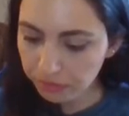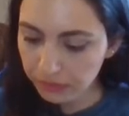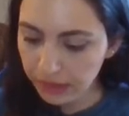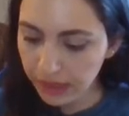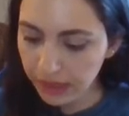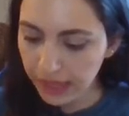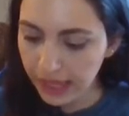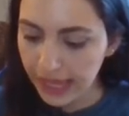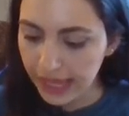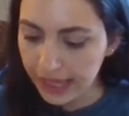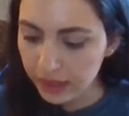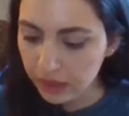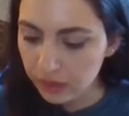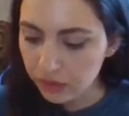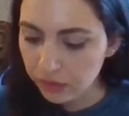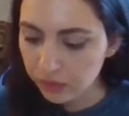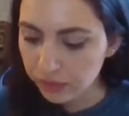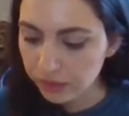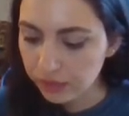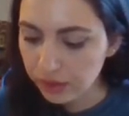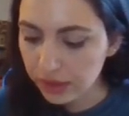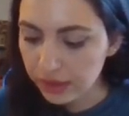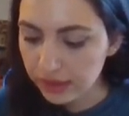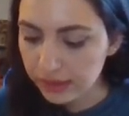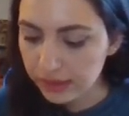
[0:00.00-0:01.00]

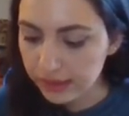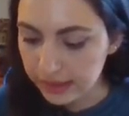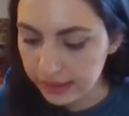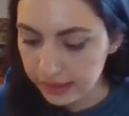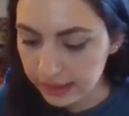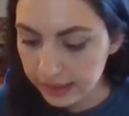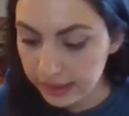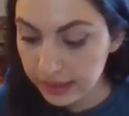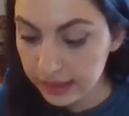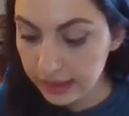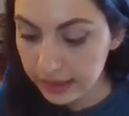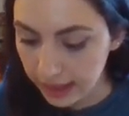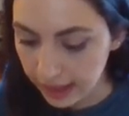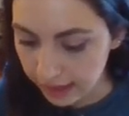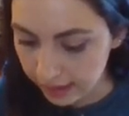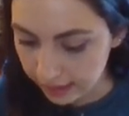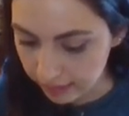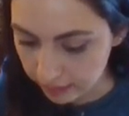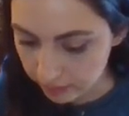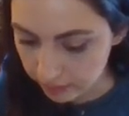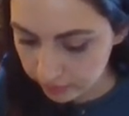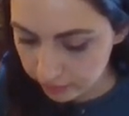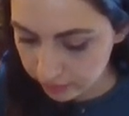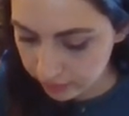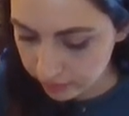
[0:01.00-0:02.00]
angle
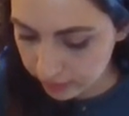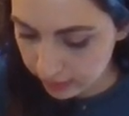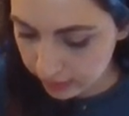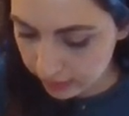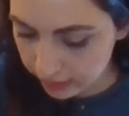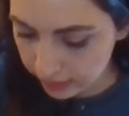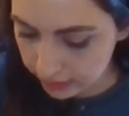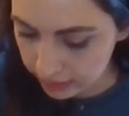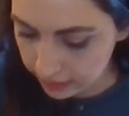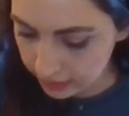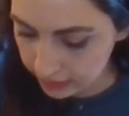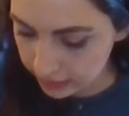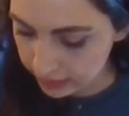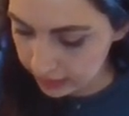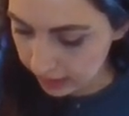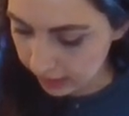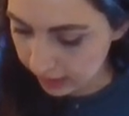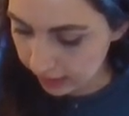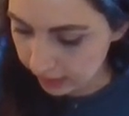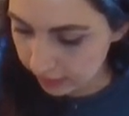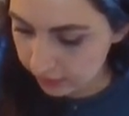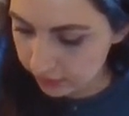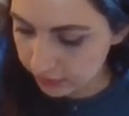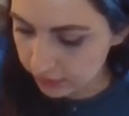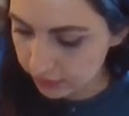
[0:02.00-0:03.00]

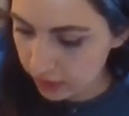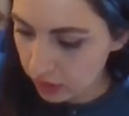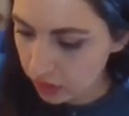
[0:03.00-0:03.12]
DEF,